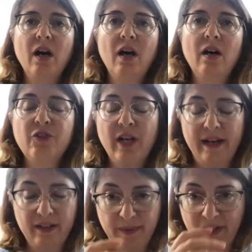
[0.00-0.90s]
of
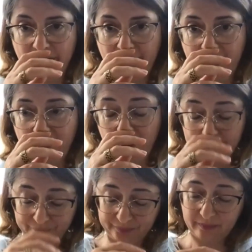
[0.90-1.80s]
childbearing age
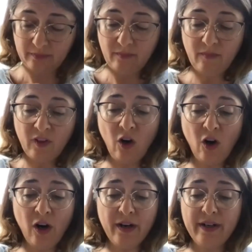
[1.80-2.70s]

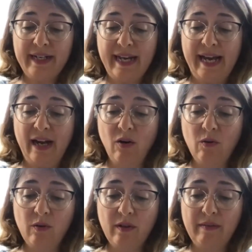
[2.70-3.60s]
are
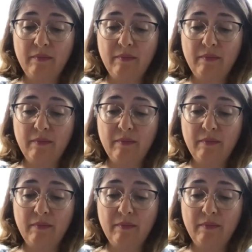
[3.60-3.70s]
now